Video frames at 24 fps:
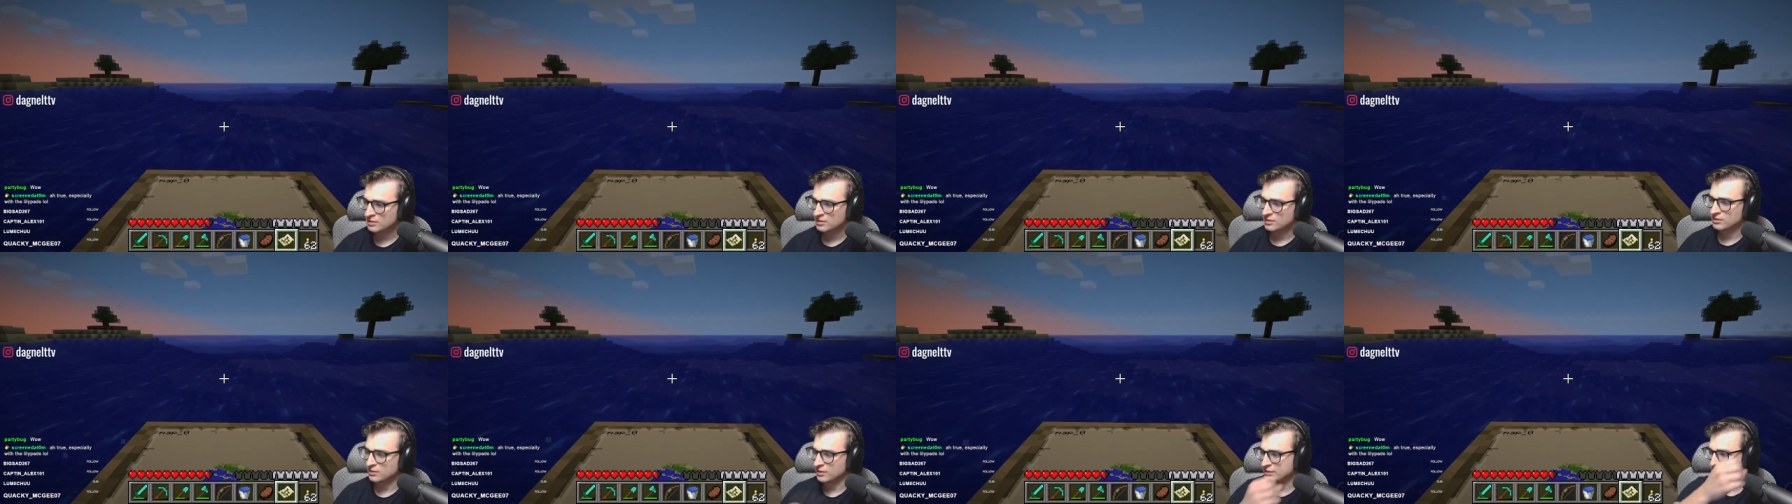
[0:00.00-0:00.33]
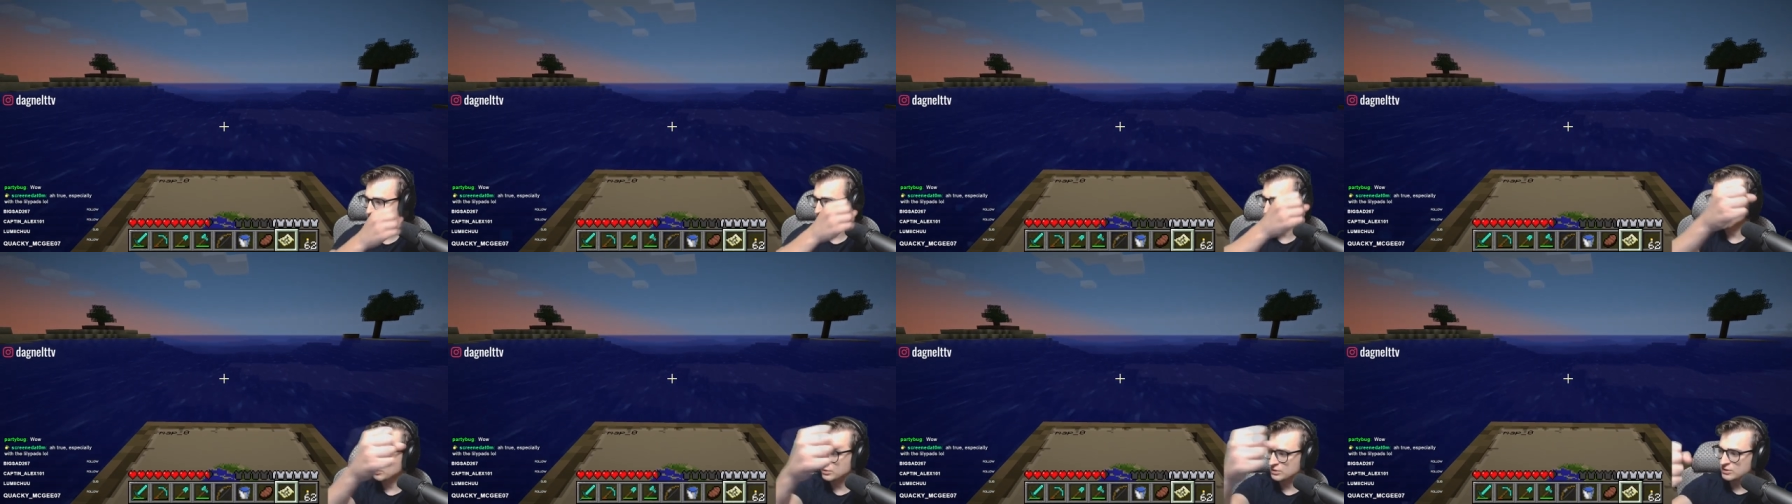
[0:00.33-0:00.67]
Like
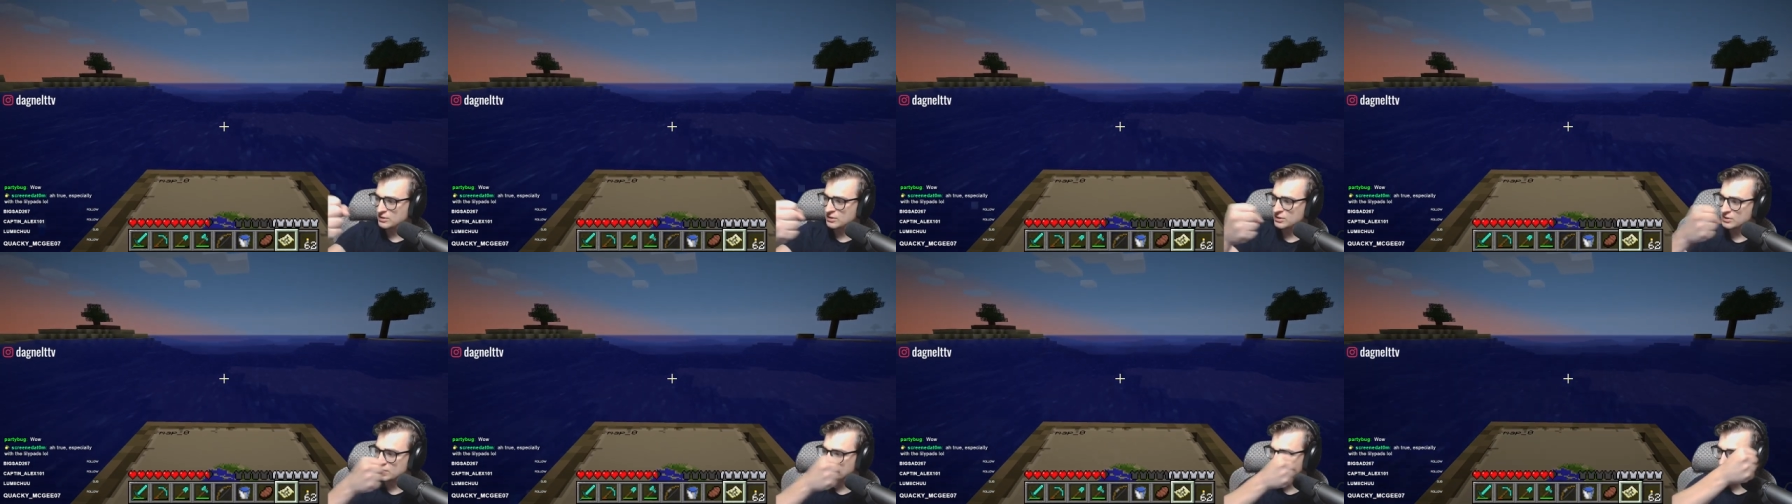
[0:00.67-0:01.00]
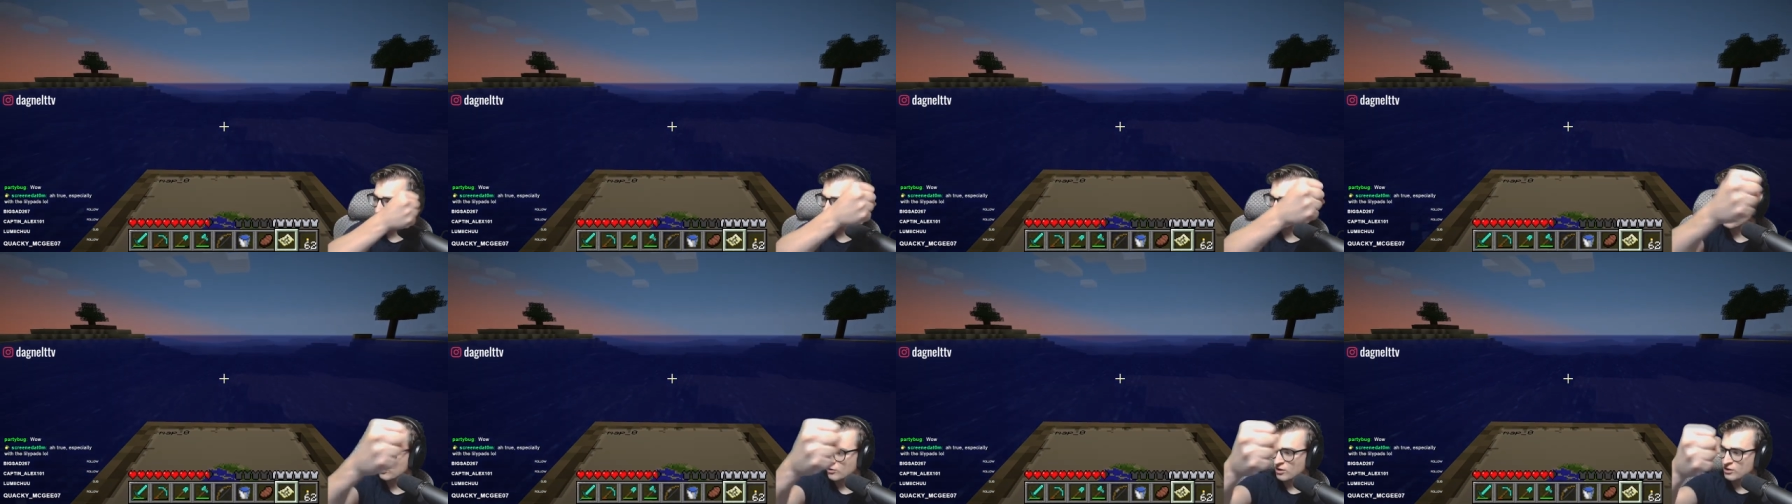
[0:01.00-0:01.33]
you put
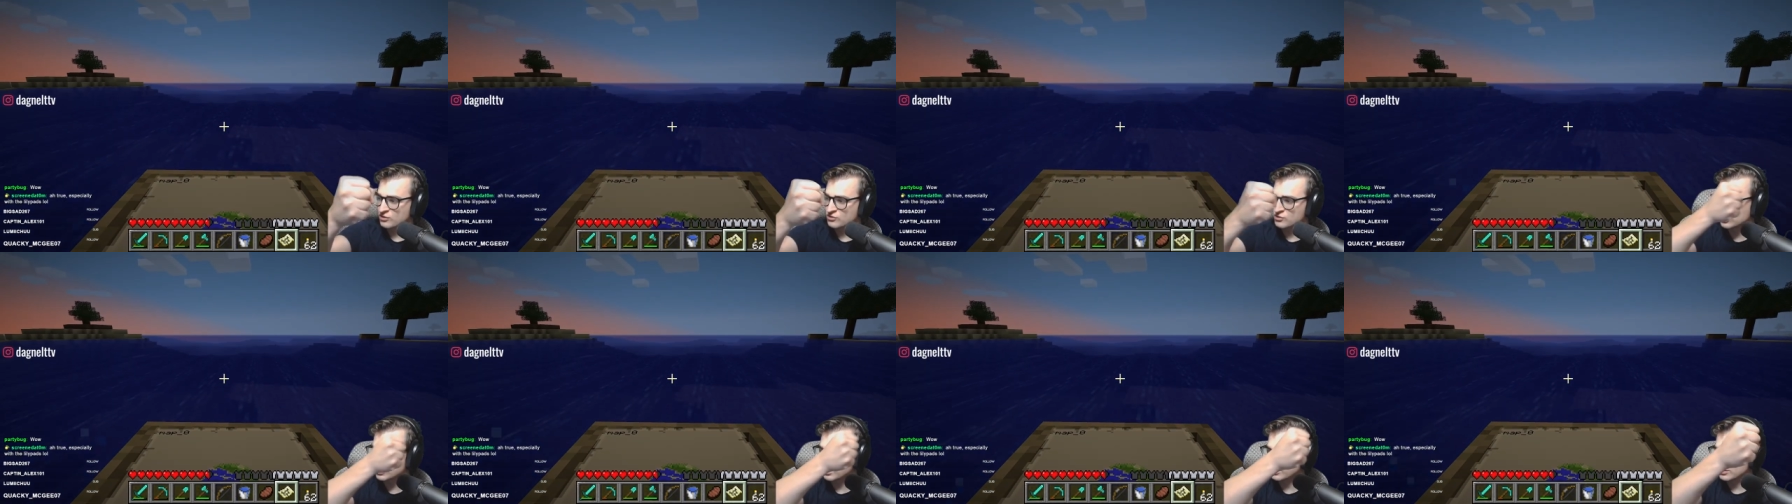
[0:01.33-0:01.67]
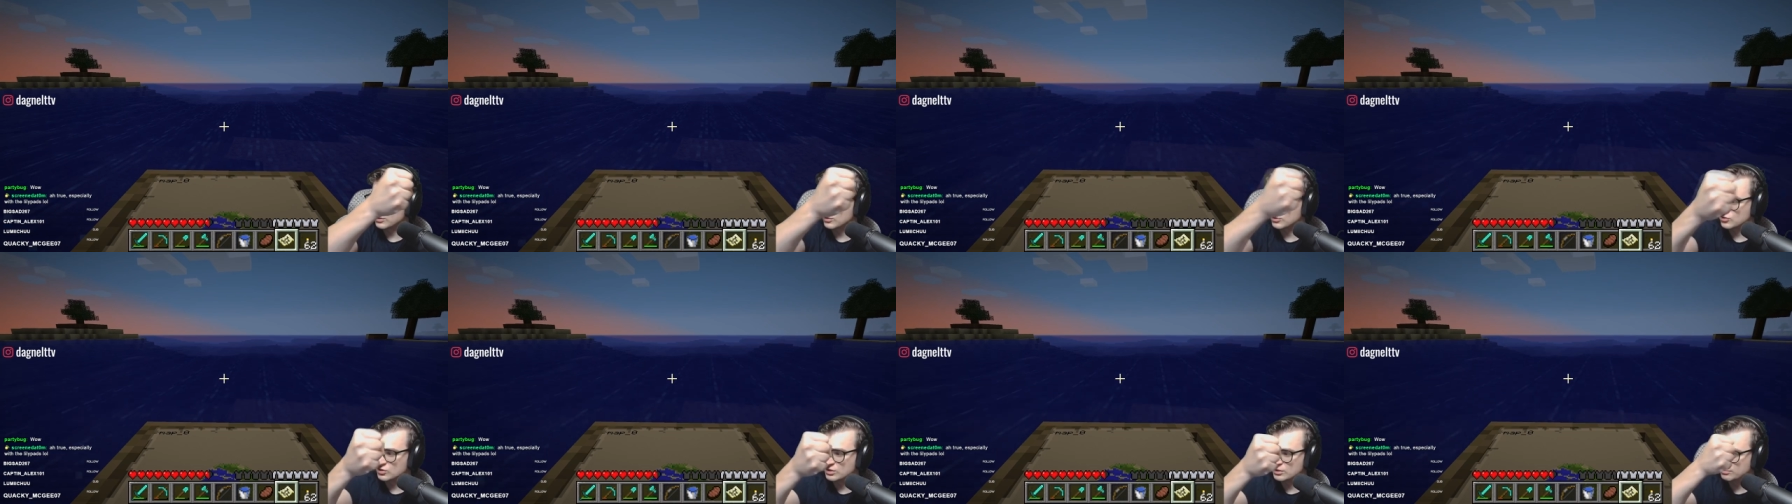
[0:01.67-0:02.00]
the frosting on the
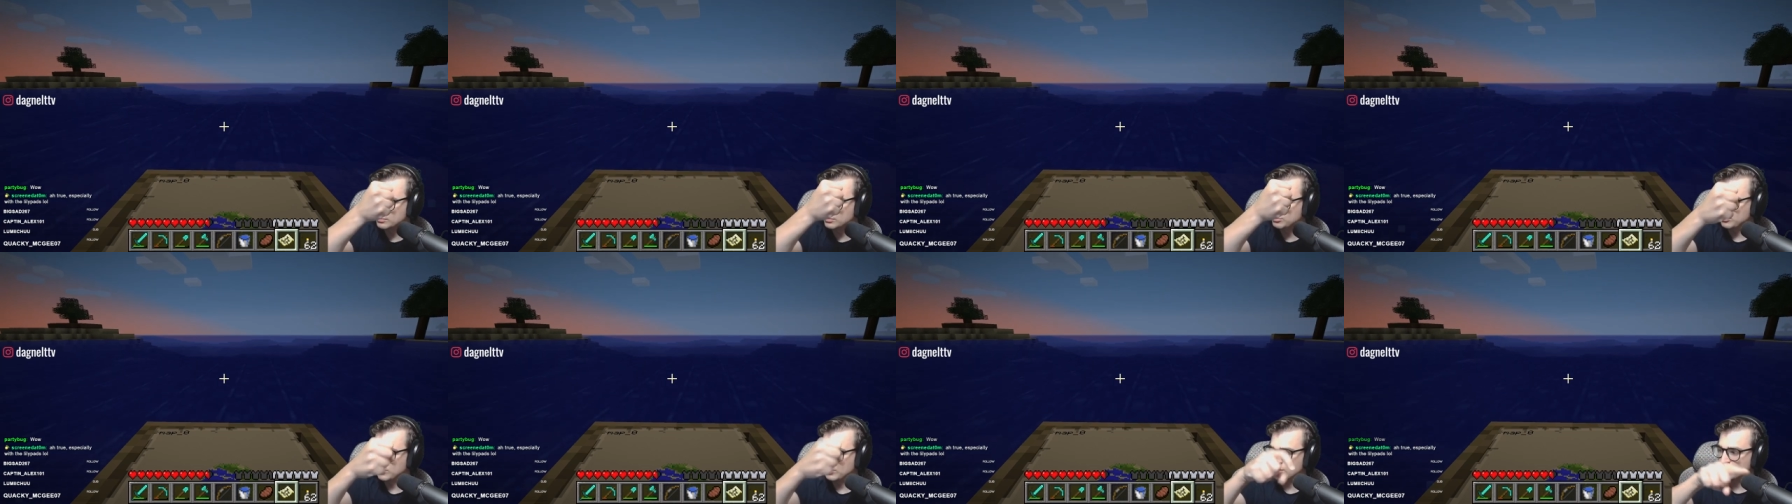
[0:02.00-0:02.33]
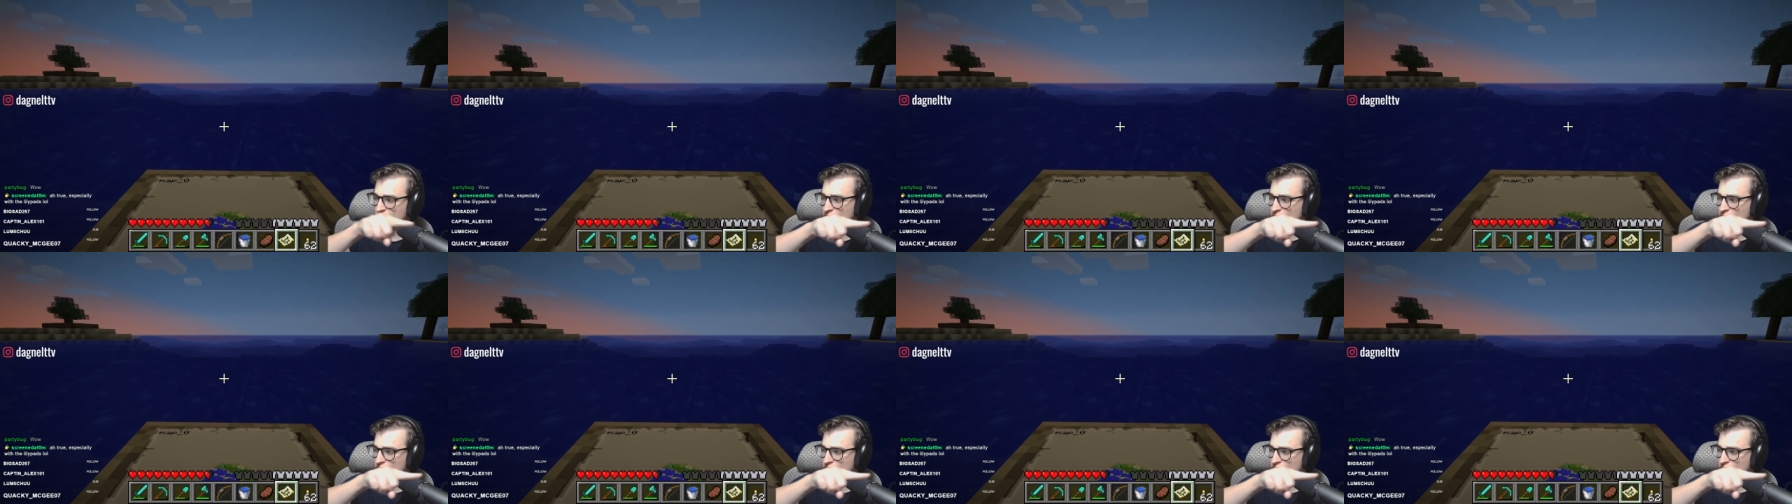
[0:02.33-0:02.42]
cinnamon bun,